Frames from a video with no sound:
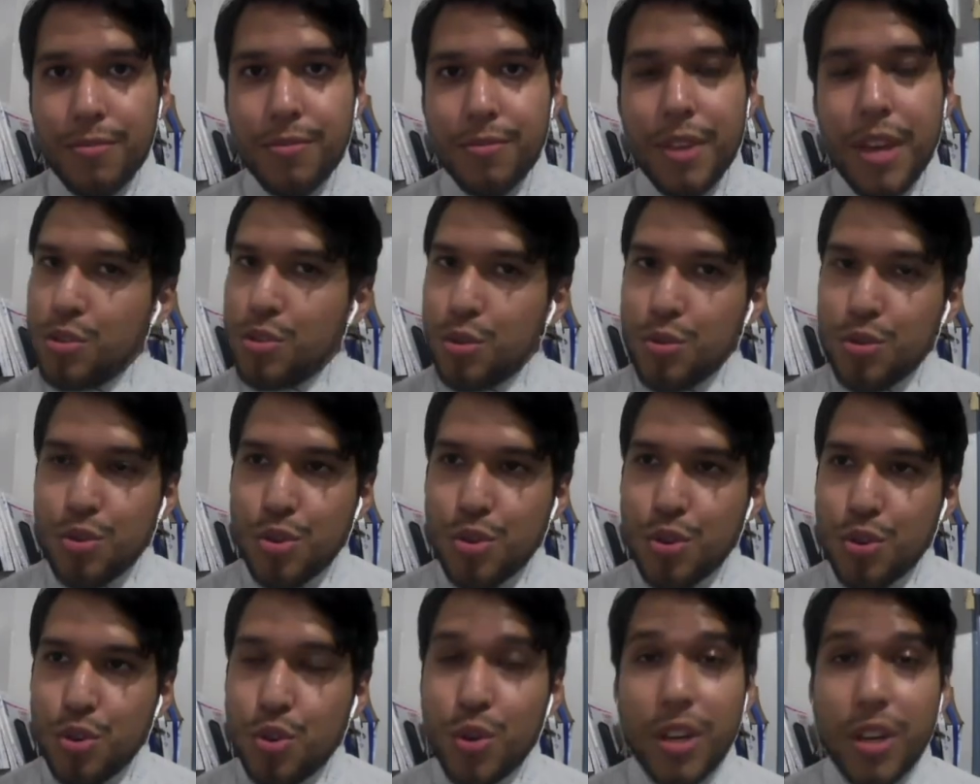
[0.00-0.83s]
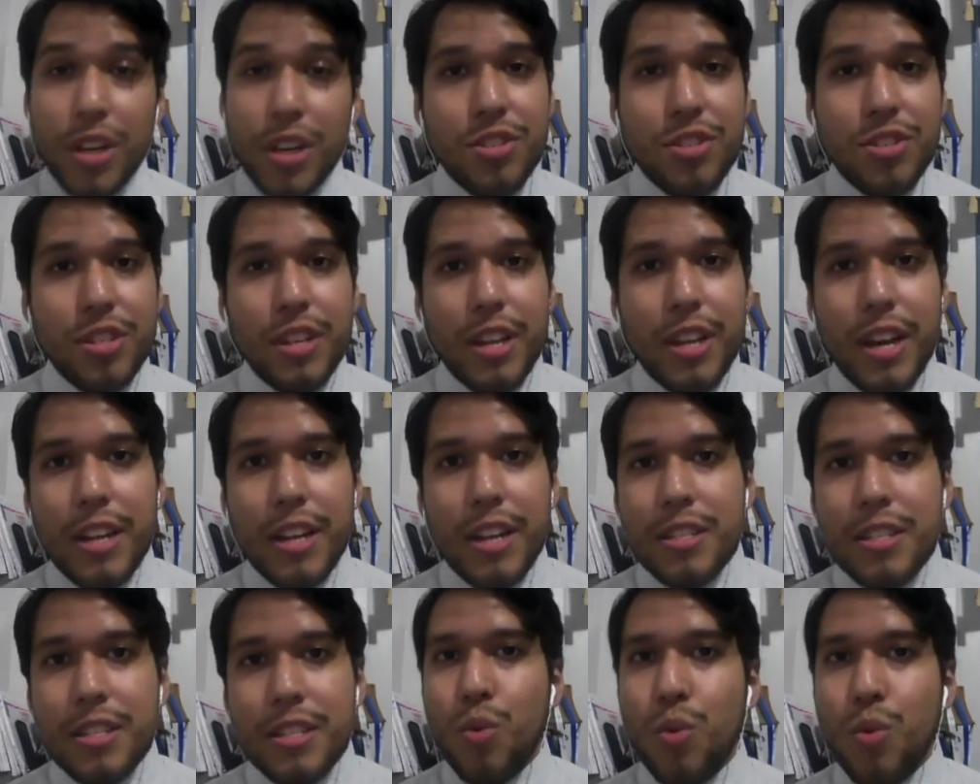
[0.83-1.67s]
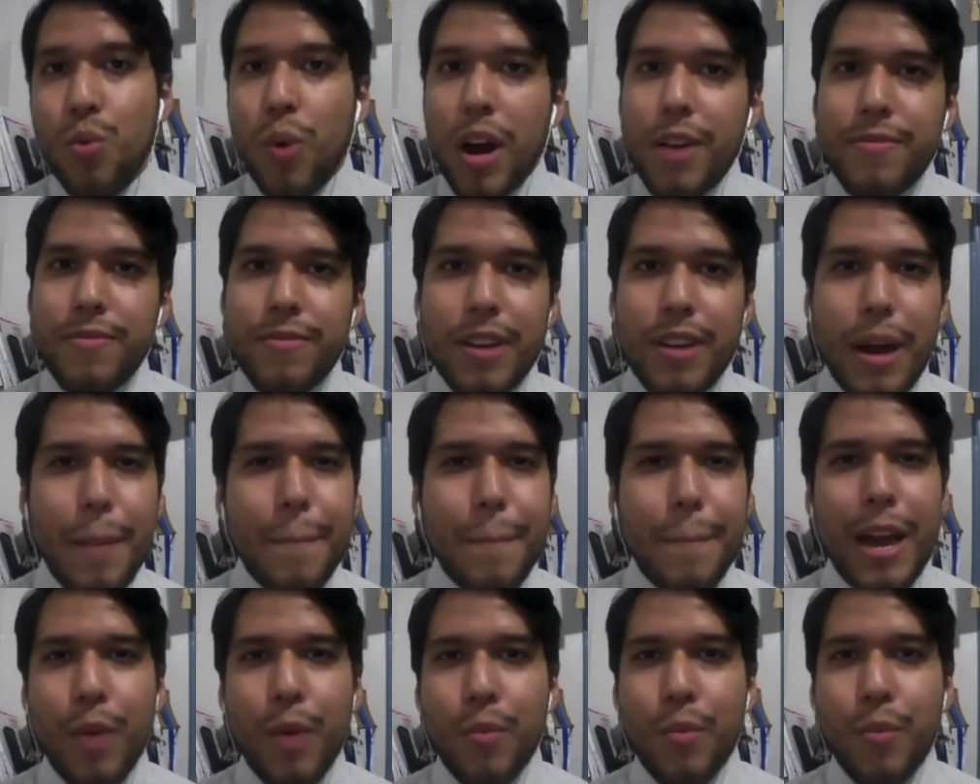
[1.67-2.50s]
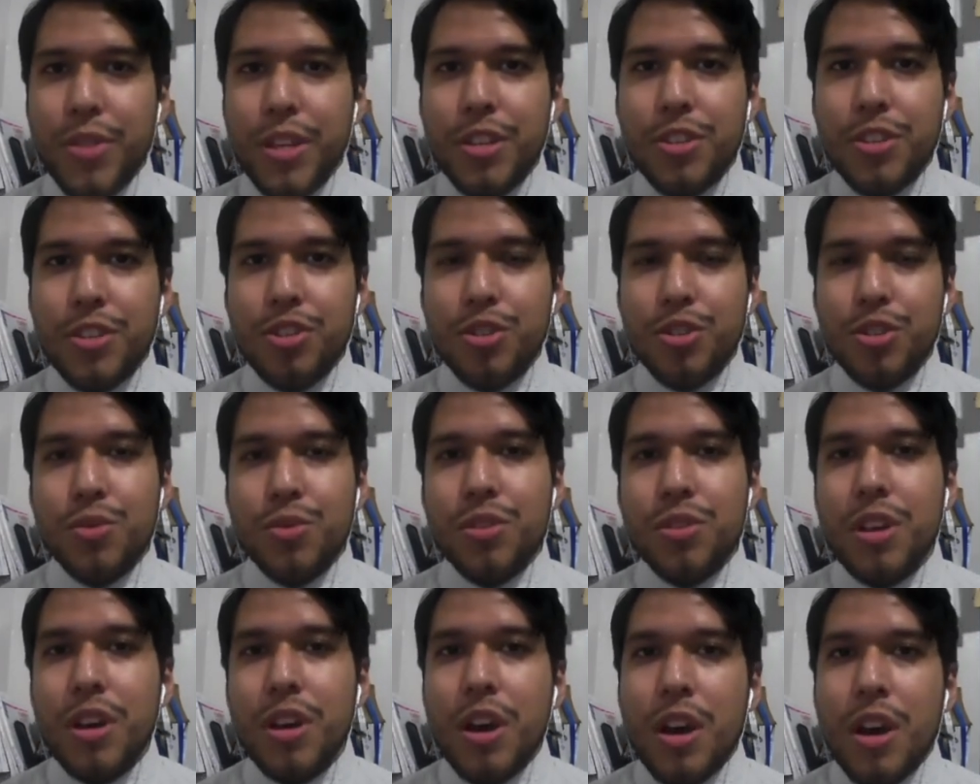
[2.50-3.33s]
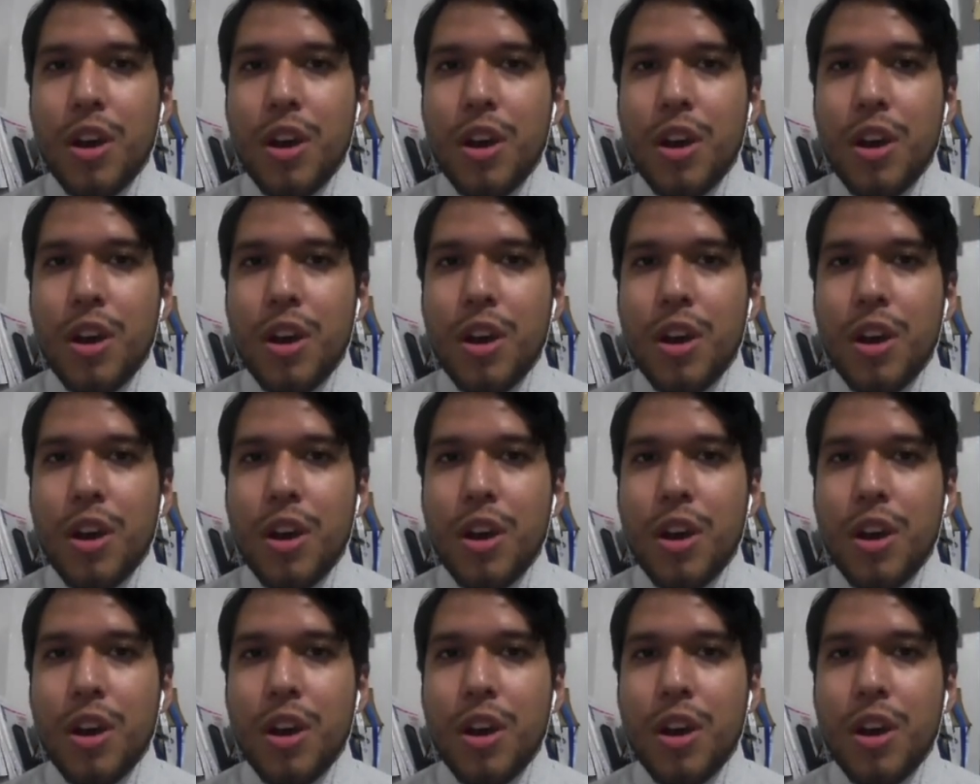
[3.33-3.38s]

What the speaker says: Due to internet, Wi-Fi bandwidth issues,